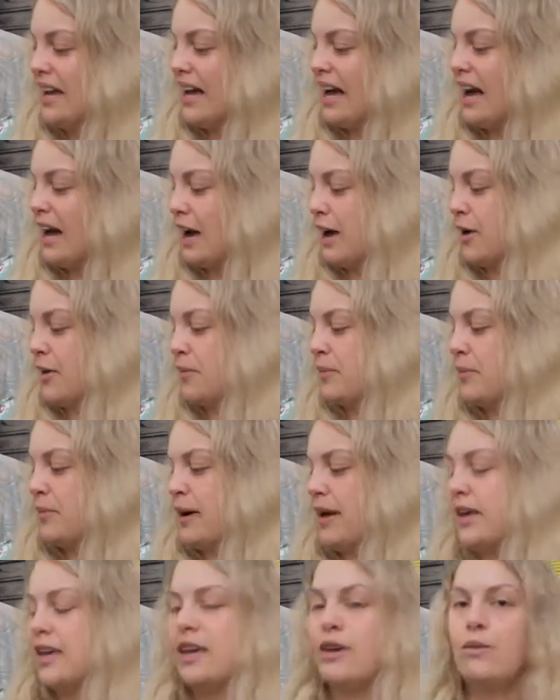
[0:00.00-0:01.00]
um,
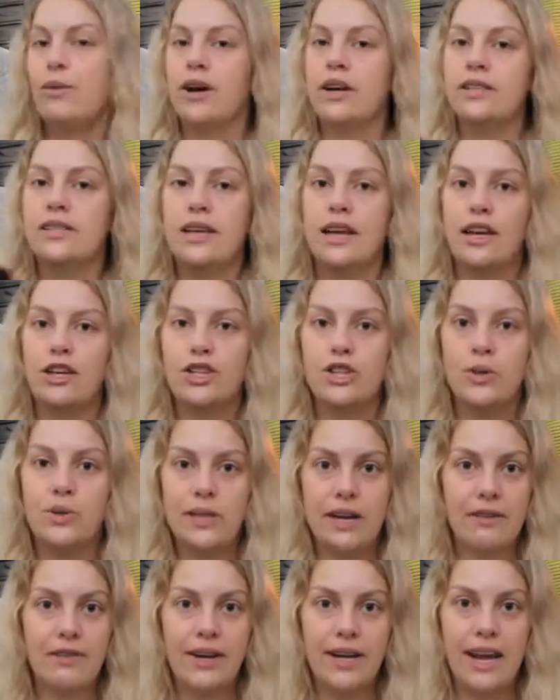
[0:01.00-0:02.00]
but he wears tennis shoes
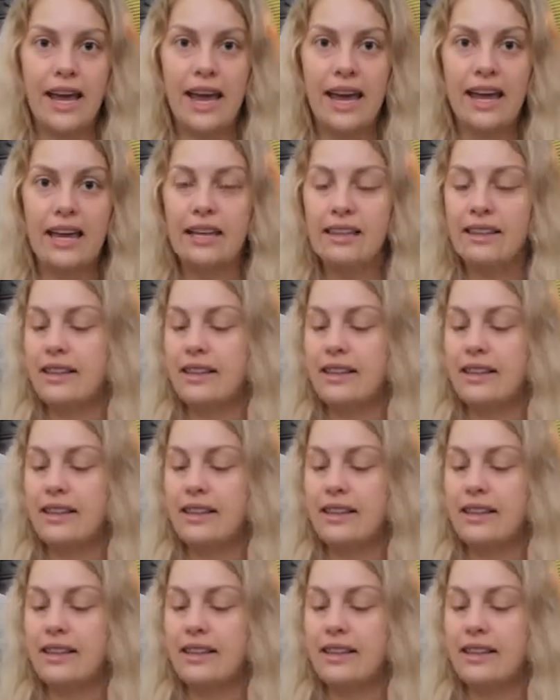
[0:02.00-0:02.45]
every day.